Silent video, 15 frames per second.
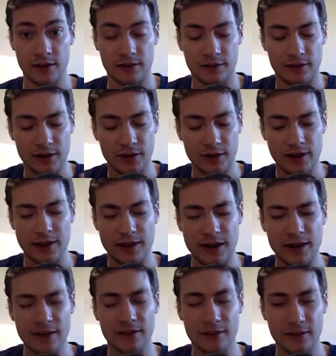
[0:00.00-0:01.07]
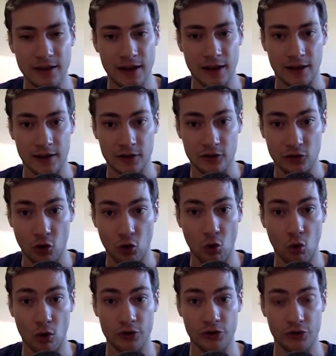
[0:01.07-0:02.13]
sadistic
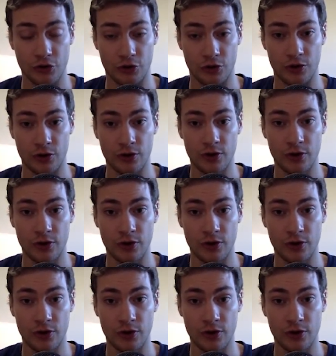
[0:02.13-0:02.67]
torture